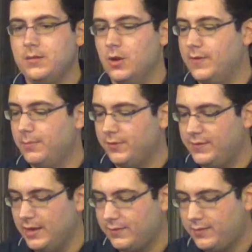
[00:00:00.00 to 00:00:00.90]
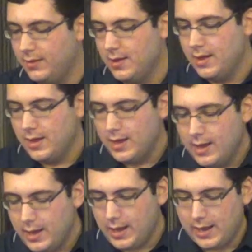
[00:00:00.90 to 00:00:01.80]
November 6th.
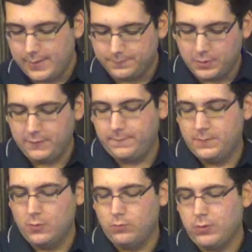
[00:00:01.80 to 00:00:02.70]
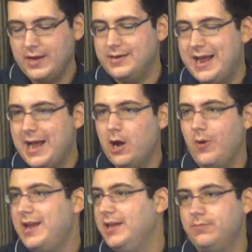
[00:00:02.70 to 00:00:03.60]
But right
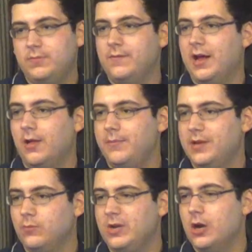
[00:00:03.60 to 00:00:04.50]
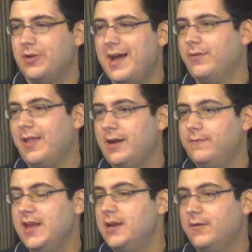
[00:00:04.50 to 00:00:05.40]
now, any development, we don't have a lot
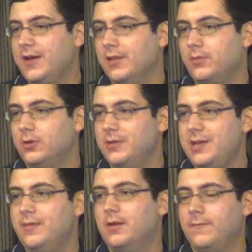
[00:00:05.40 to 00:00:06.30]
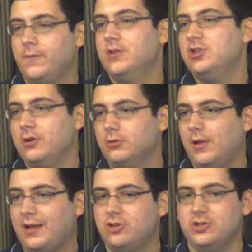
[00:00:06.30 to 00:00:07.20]
of data available for the general
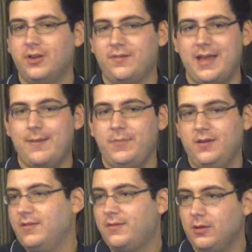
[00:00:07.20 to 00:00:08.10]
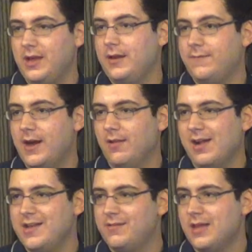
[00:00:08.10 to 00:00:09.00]
election just yet, because it's still getting
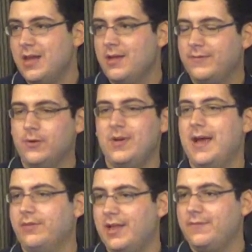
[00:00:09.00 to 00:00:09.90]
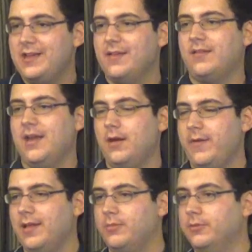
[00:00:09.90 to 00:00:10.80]
finalized. So we have a lot of test data
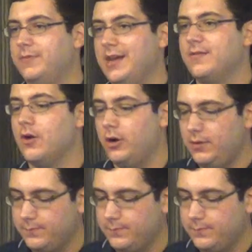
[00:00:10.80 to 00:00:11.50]
available to get started.